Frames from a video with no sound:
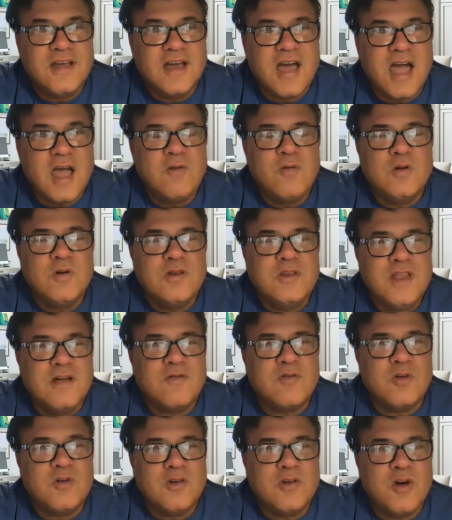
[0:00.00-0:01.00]
I would
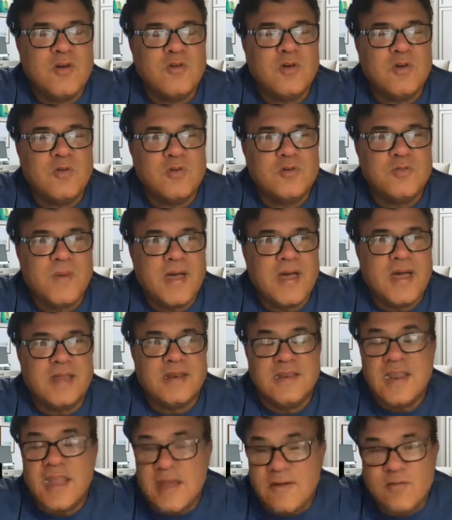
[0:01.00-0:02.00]
never have known it was
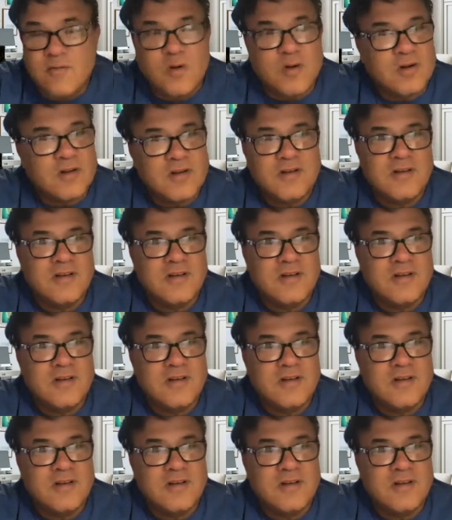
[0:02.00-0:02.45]
bad. Never.